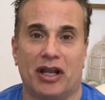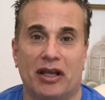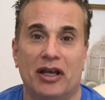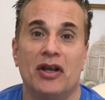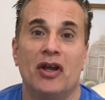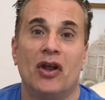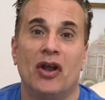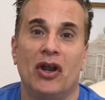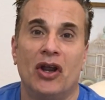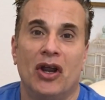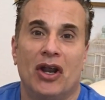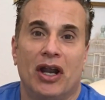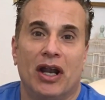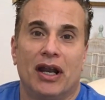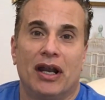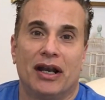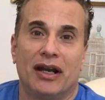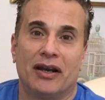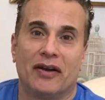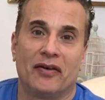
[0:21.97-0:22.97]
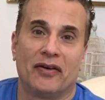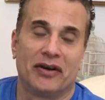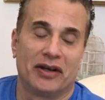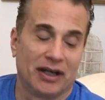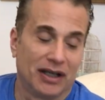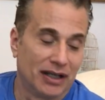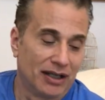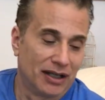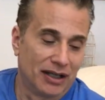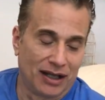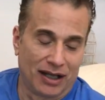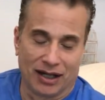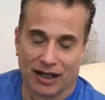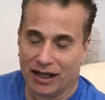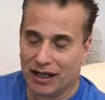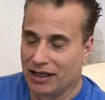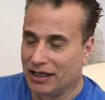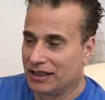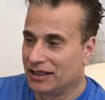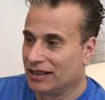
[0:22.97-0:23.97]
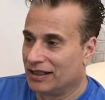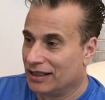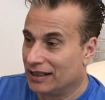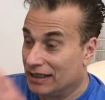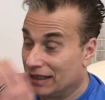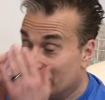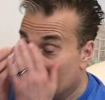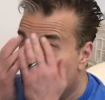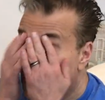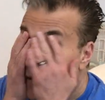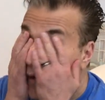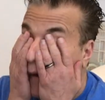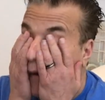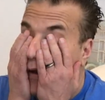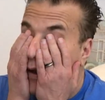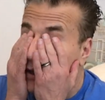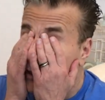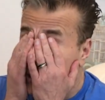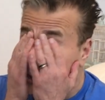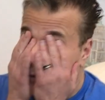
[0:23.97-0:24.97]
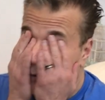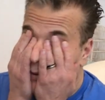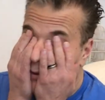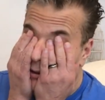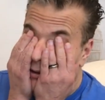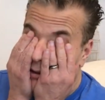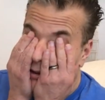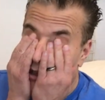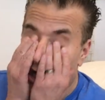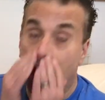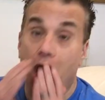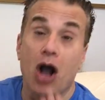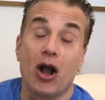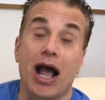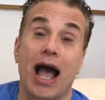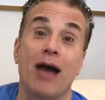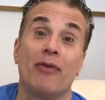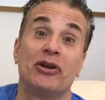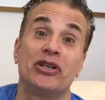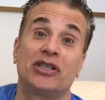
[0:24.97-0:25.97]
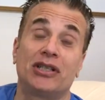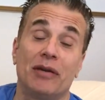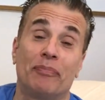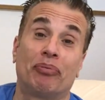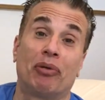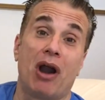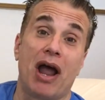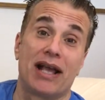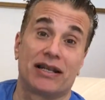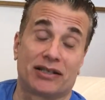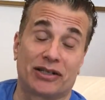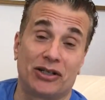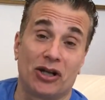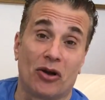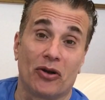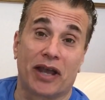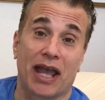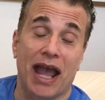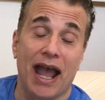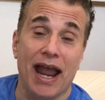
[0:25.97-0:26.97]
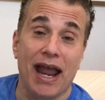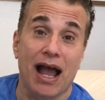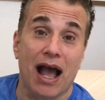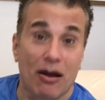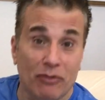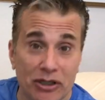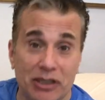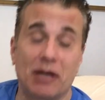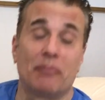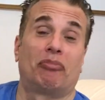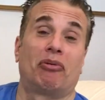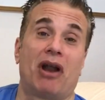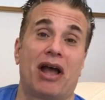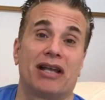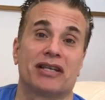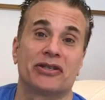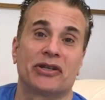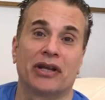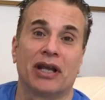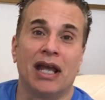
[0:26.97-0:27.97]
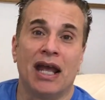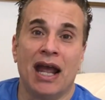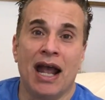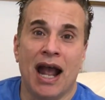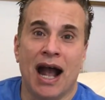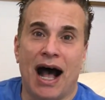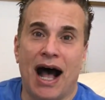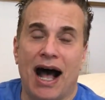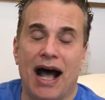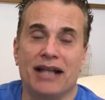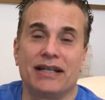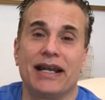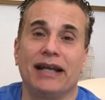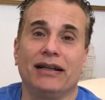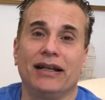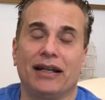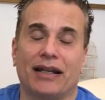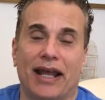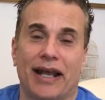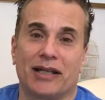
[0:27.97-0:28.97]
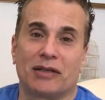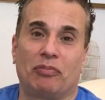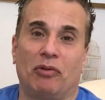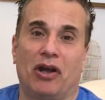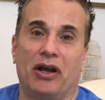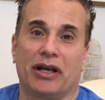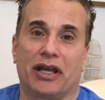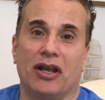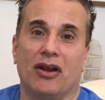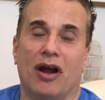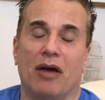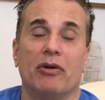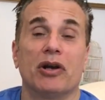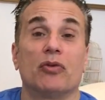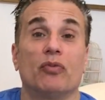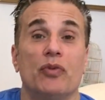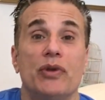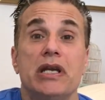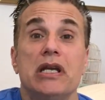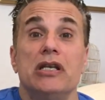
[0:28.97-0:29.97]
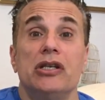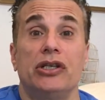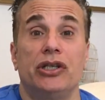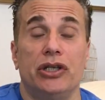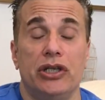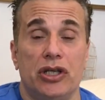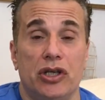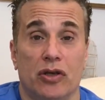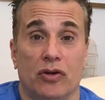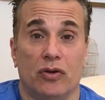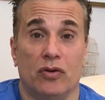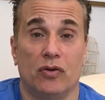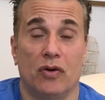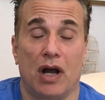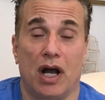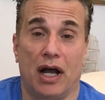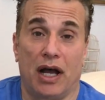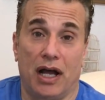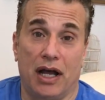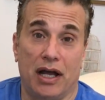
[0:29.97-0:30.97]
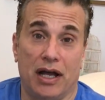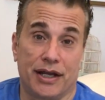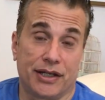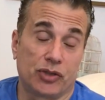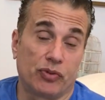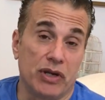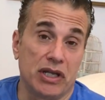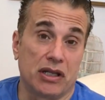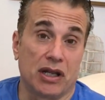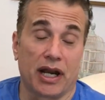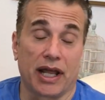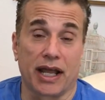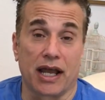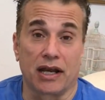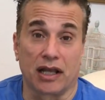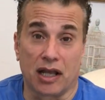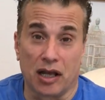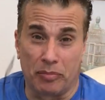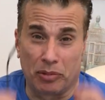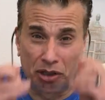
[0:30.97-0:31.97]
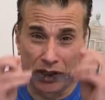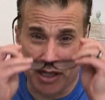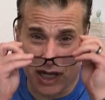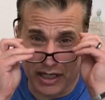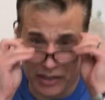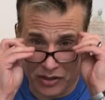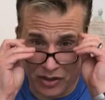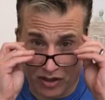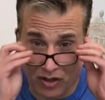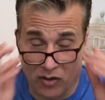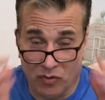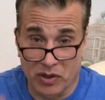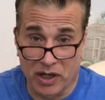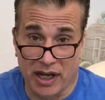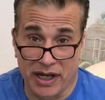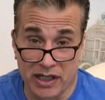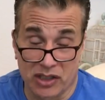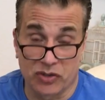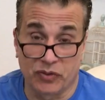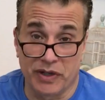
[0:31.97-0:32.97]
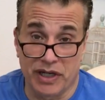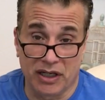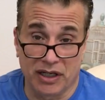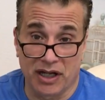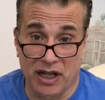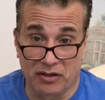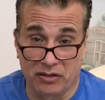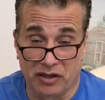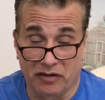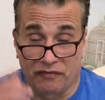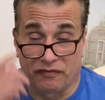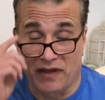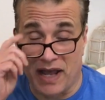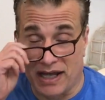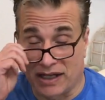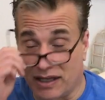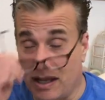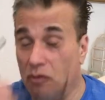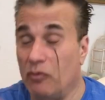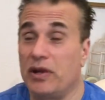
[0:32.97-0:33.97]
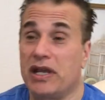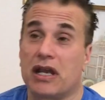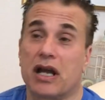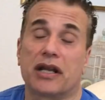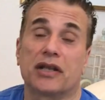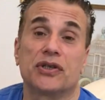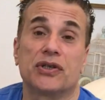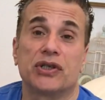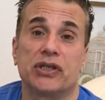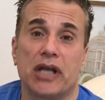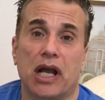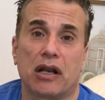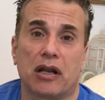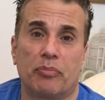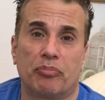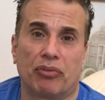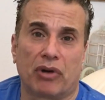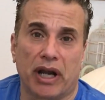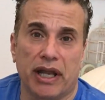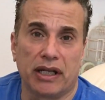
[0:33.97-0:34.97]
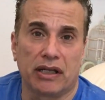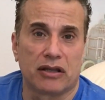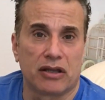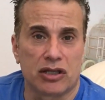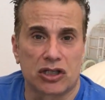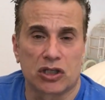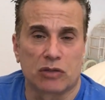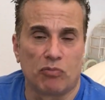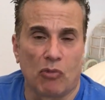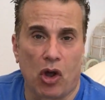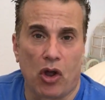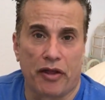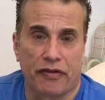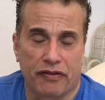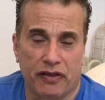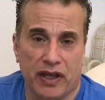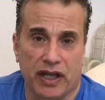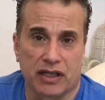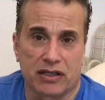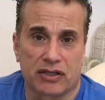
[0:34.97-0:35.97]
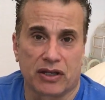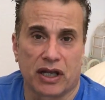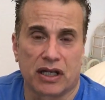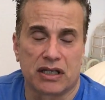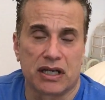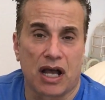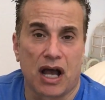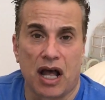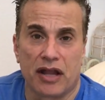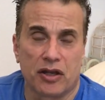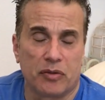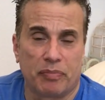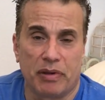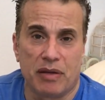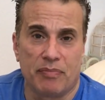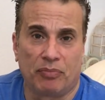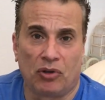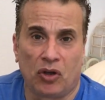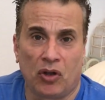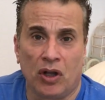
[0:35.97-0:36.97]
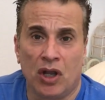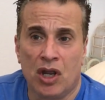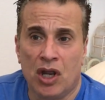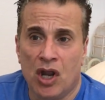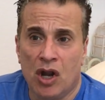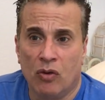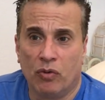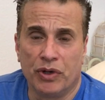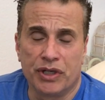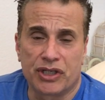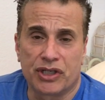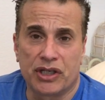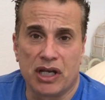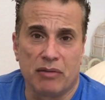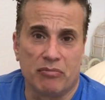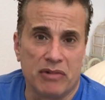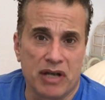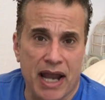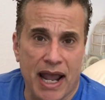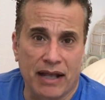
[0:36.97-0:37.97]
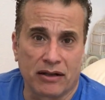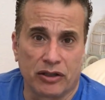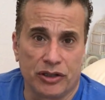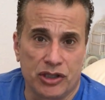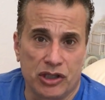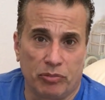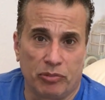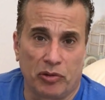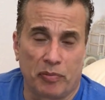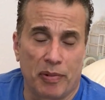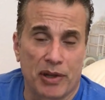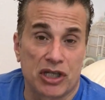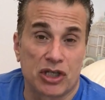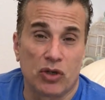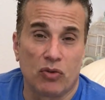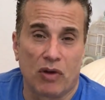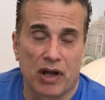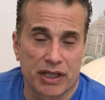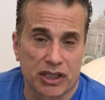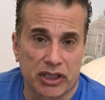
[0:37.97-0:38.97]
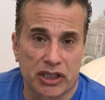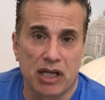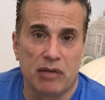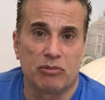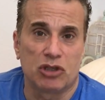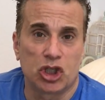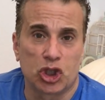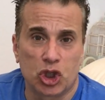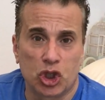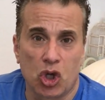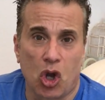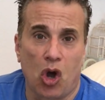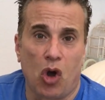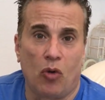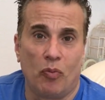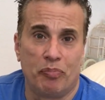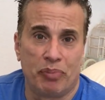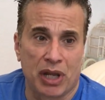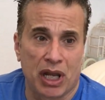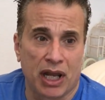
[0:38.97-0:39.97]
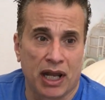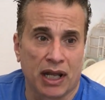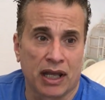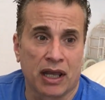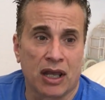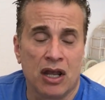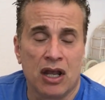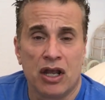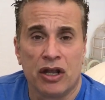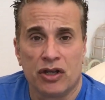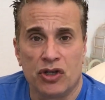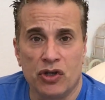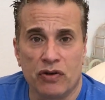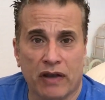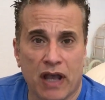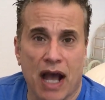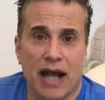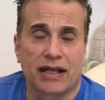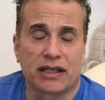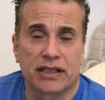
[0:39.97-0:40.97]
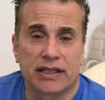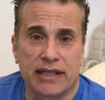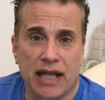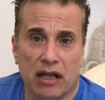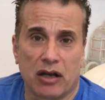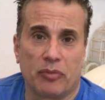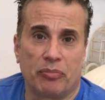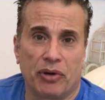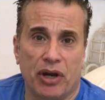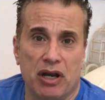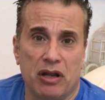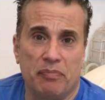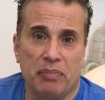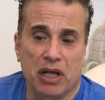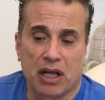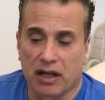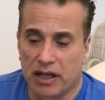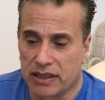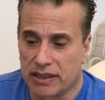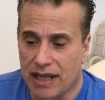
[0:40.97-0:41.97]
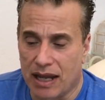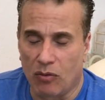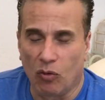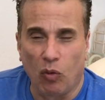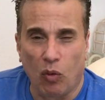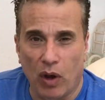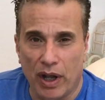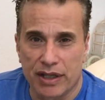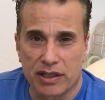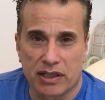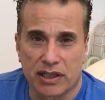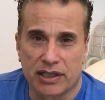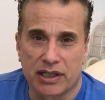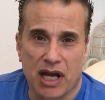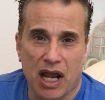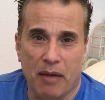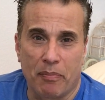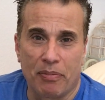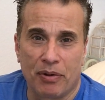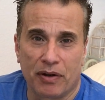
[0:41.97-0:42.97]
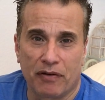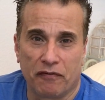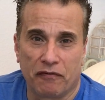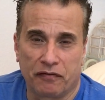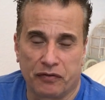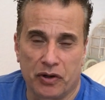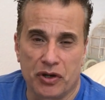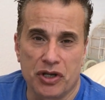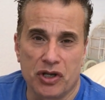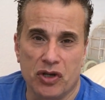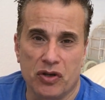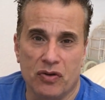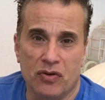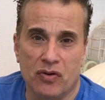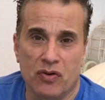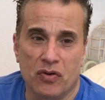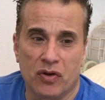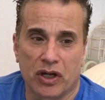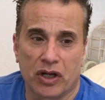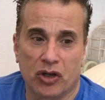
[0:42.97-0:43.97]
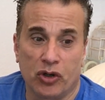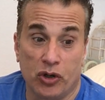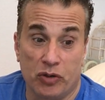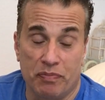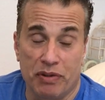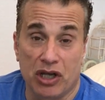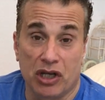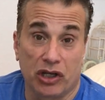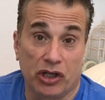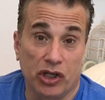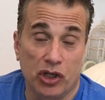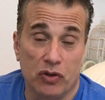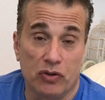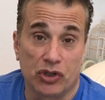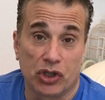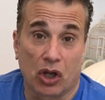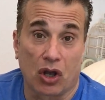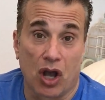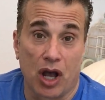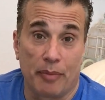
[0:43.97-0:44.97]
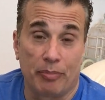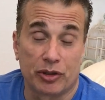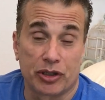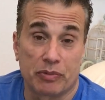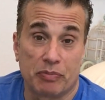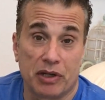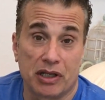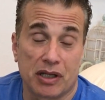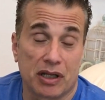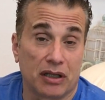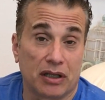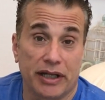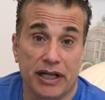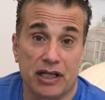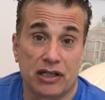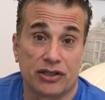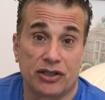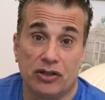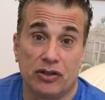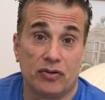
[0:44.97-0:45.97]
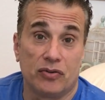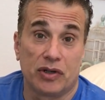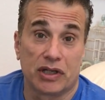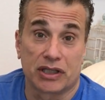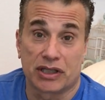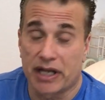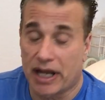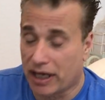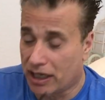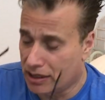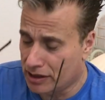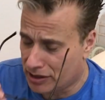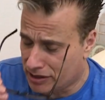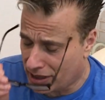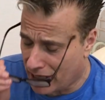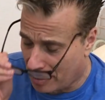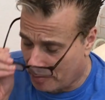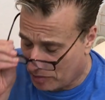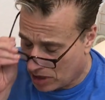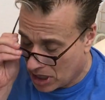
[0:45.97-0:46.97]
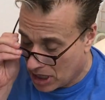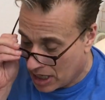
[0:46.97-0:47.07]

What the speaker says: Well, wait for 15 minutes. Oh, I'm ready to shoot, and then you're just sitting there. Oh, I was depressed, okay? I was depressed. Daily Landsblog here. I want to read to you a tweet that I got a couple of days ago when I tweeted out the fact that we got to celebrate the small things that to other people would seem negligible but to us seem so big. You got to celebrate it because that one step for you could be a huge accomplishment that leads to a second step.